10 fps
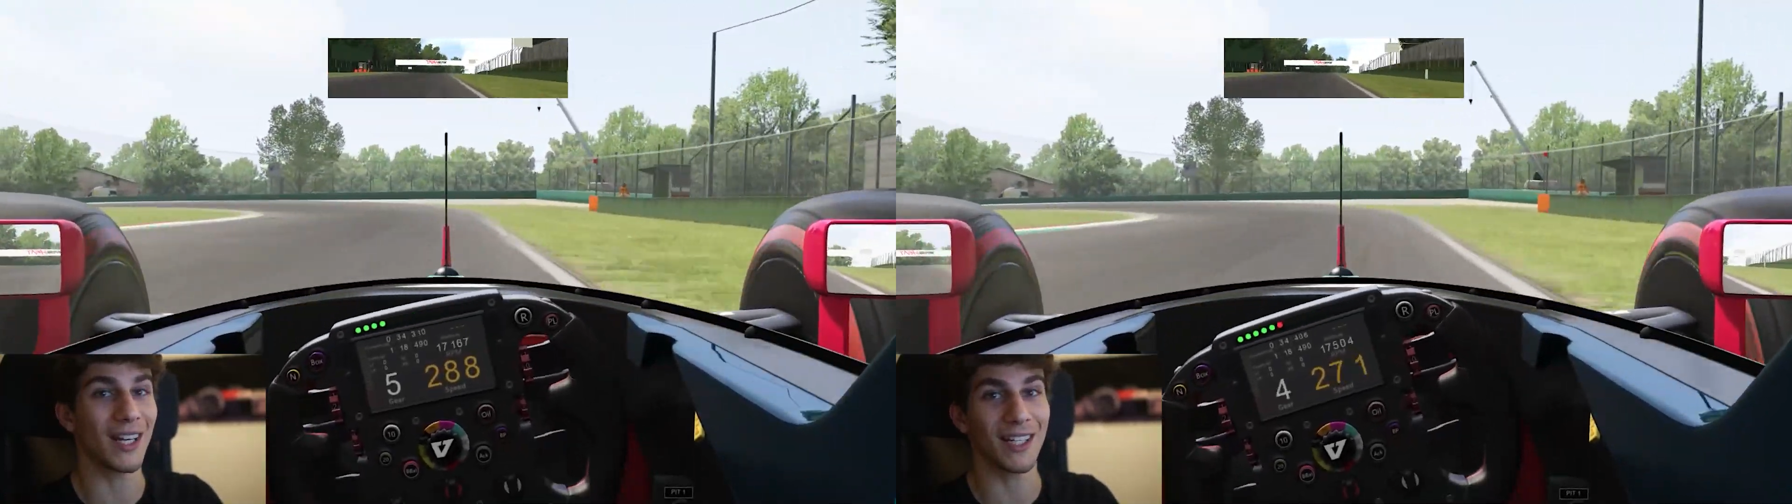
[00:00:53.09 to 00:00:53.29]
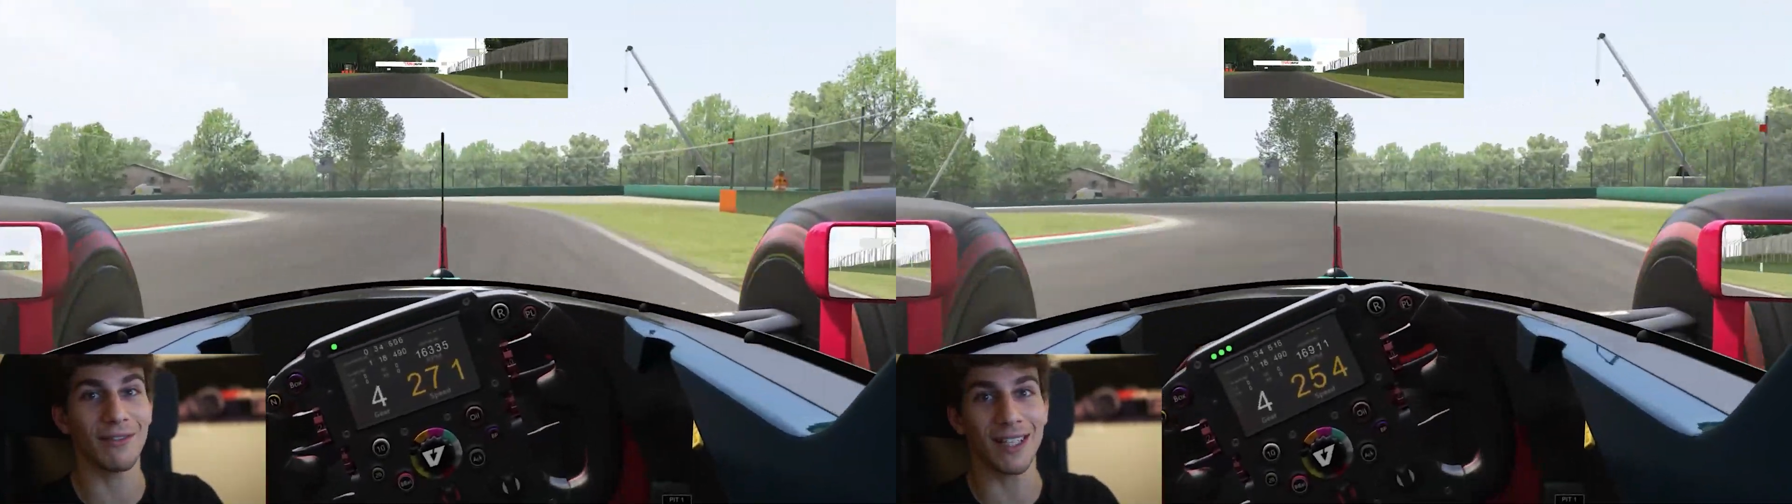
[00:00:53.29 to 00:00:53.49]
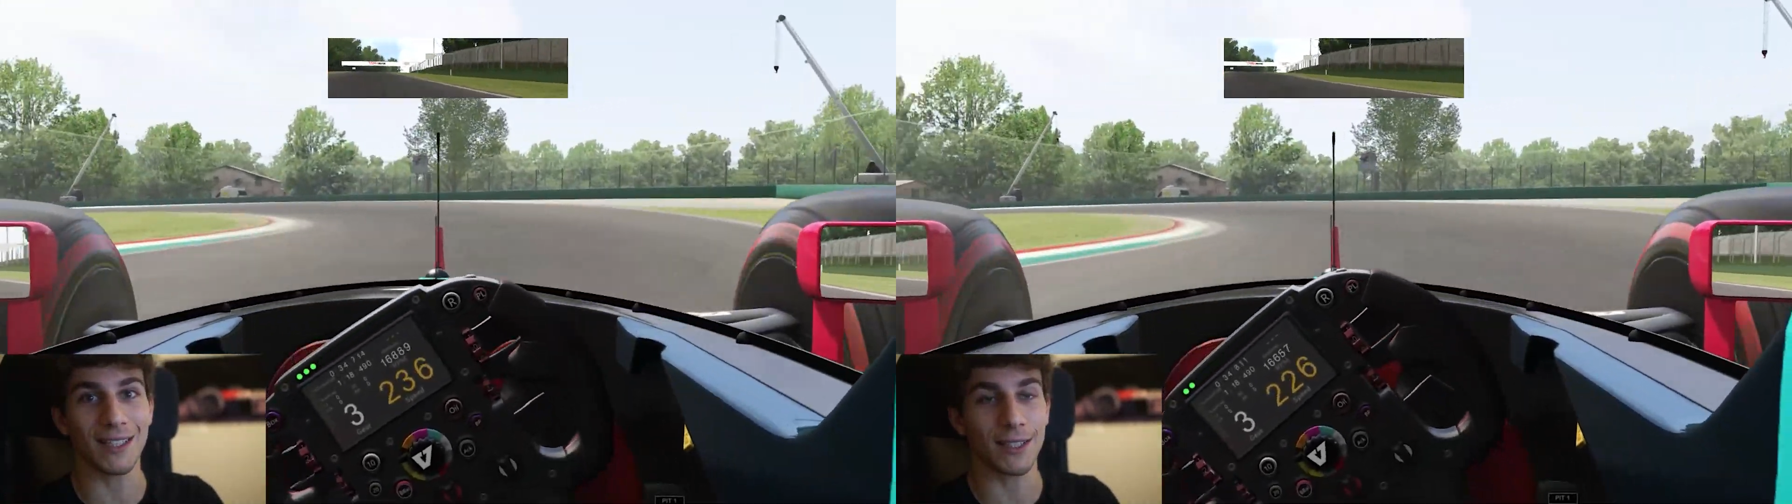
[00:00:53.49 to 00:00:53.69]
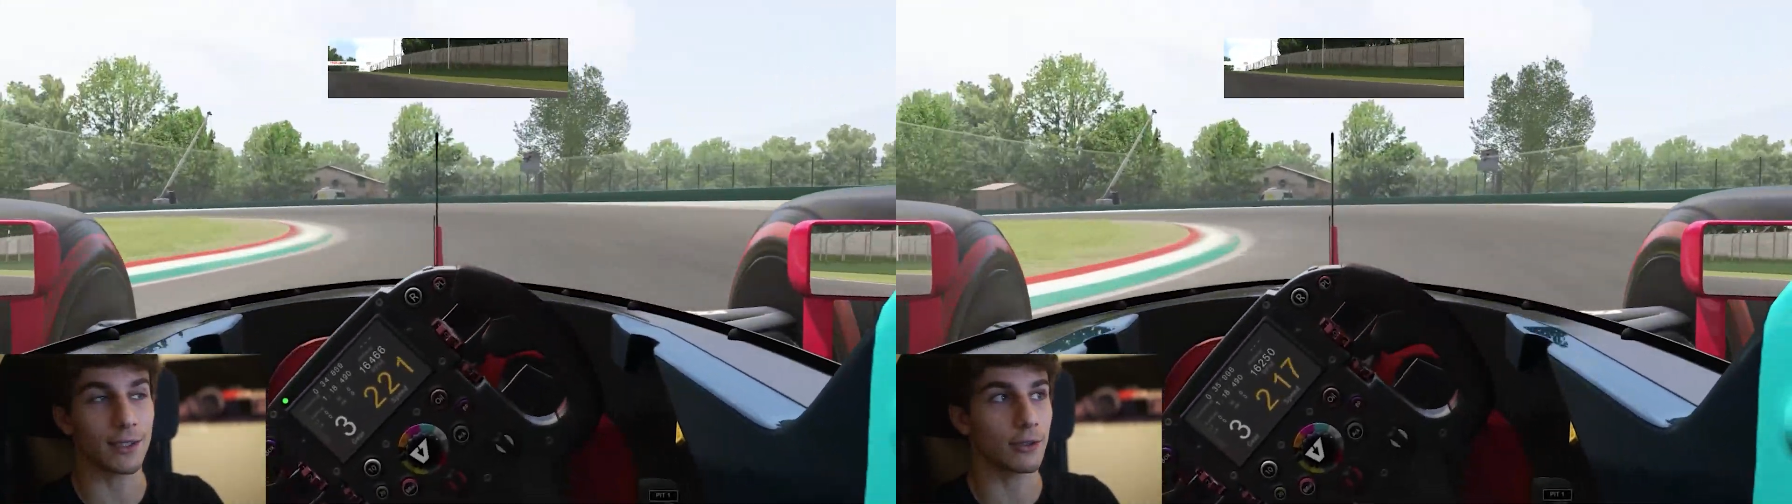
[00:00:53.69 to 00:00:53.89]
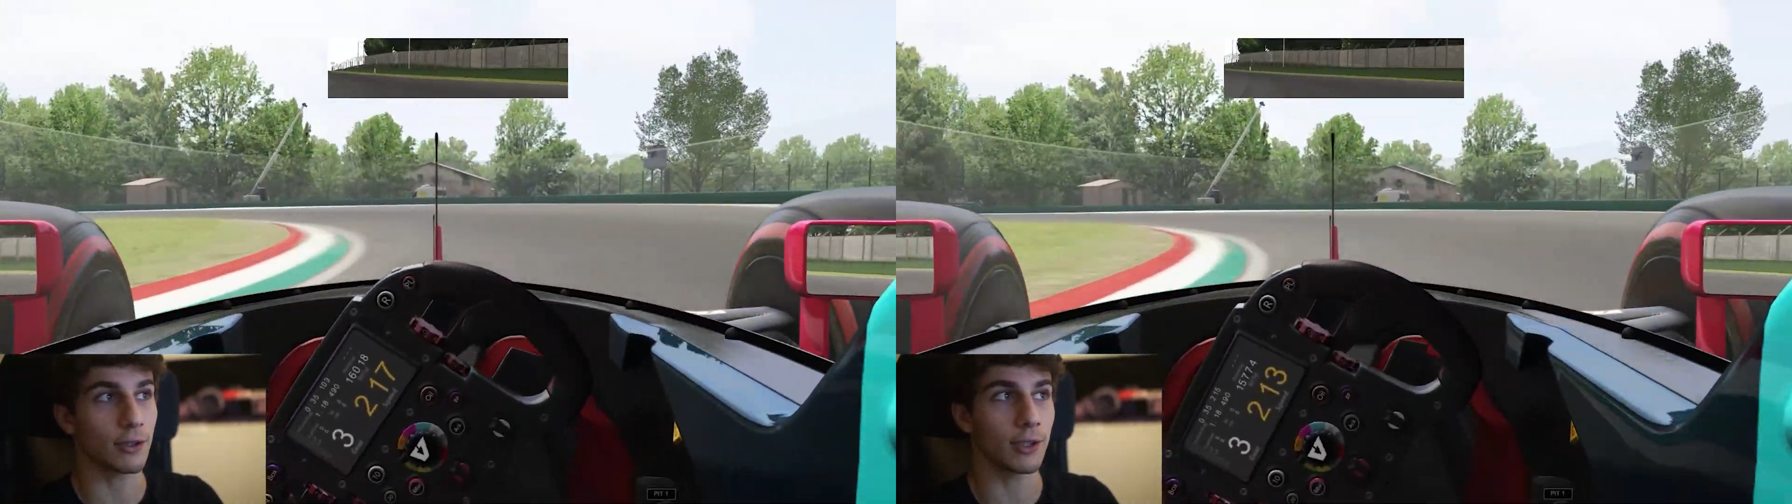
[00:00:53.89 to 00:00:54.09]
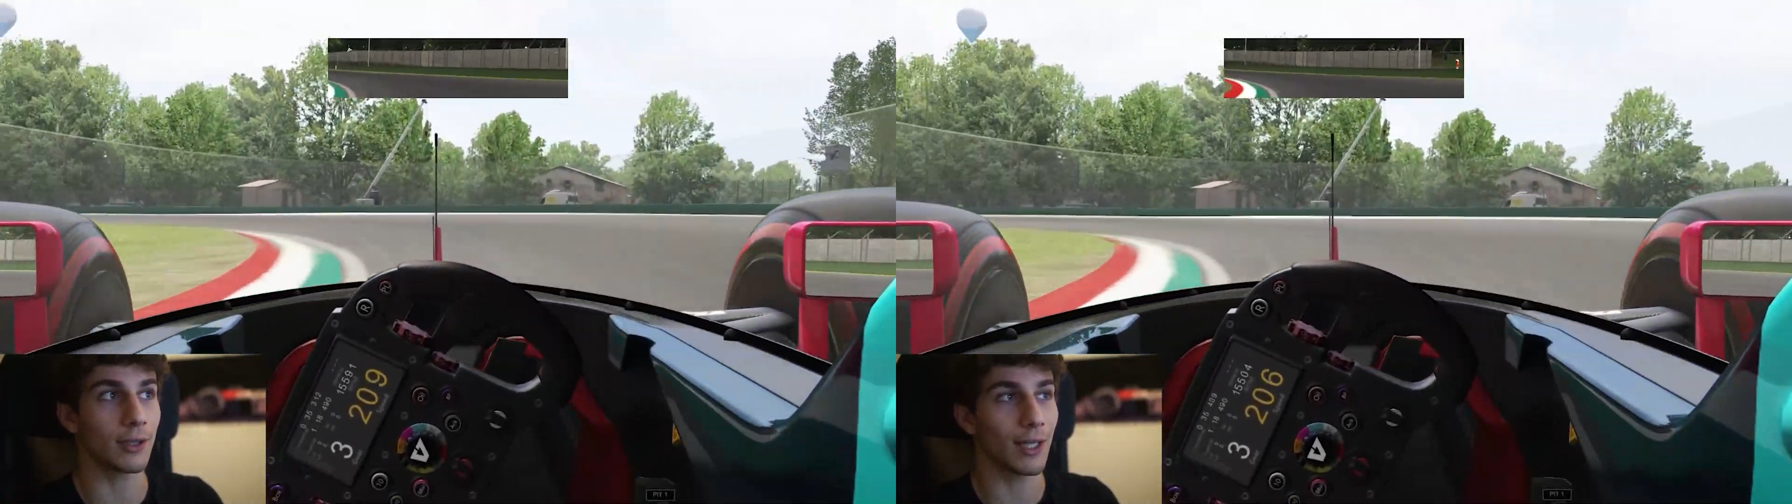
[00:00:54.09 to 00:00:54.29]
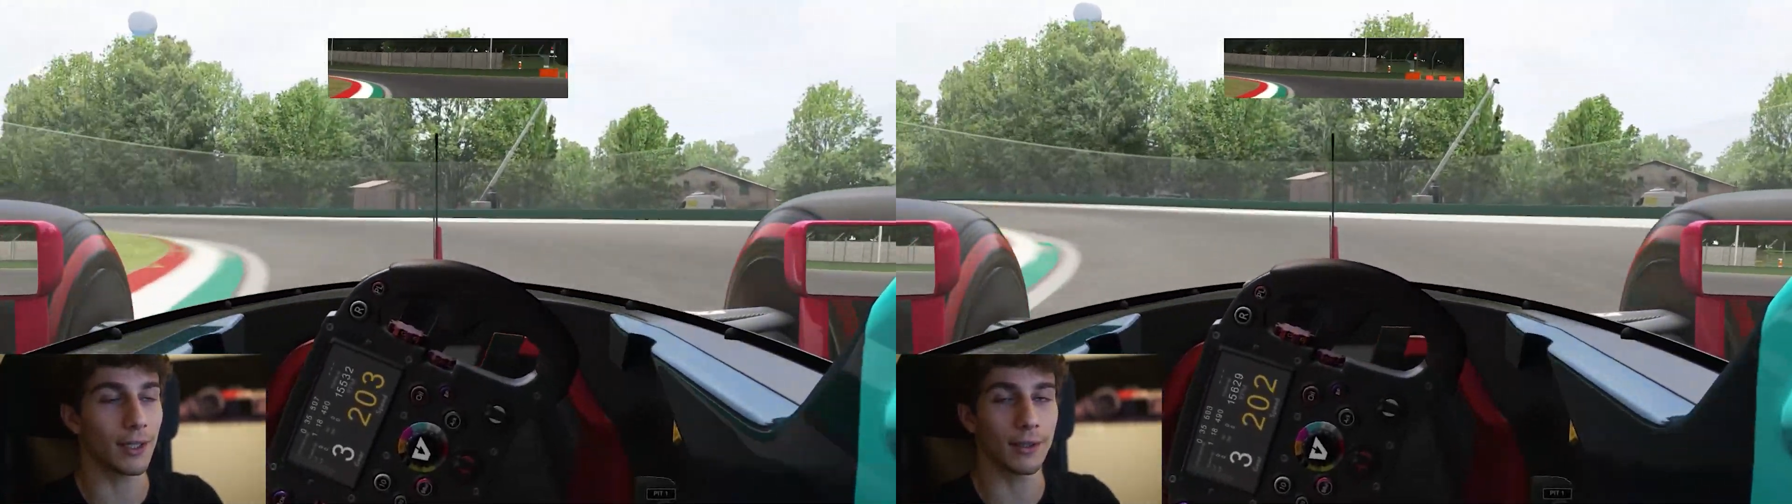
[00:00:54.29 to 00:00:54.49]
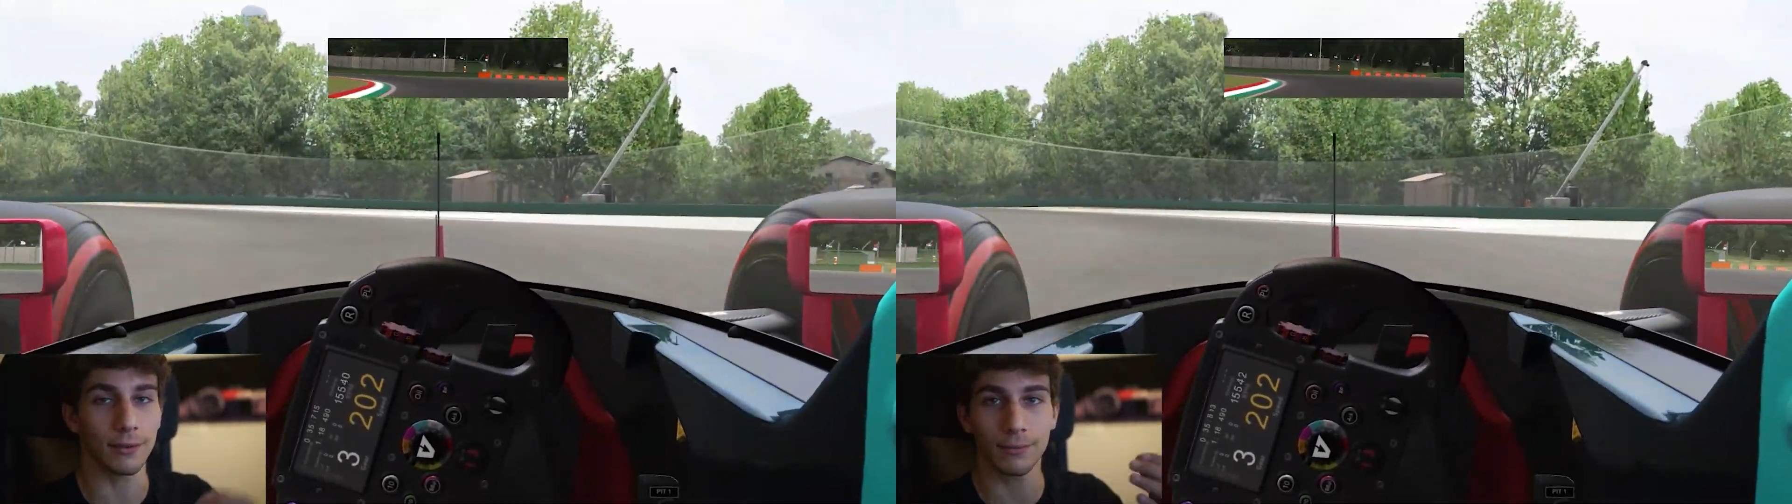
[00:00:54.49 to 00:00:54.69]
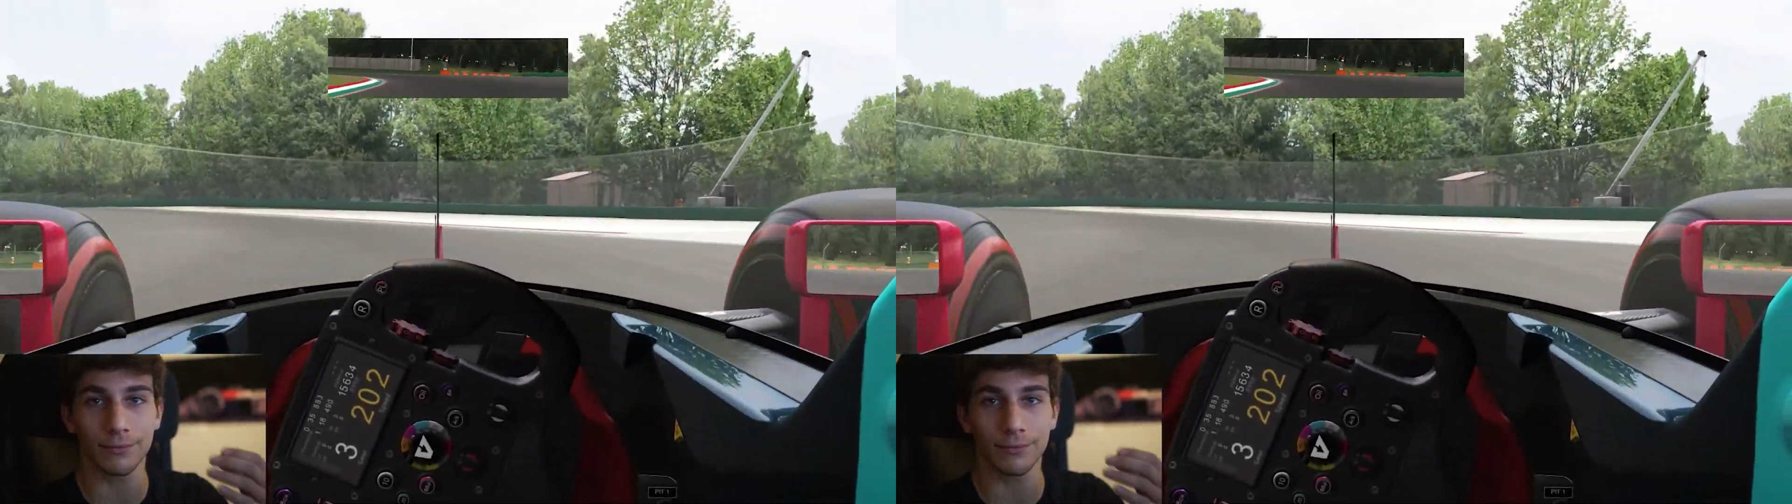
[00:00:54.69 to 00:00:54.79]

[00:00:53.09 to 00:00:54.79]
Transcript: Rivazza, sorry, I,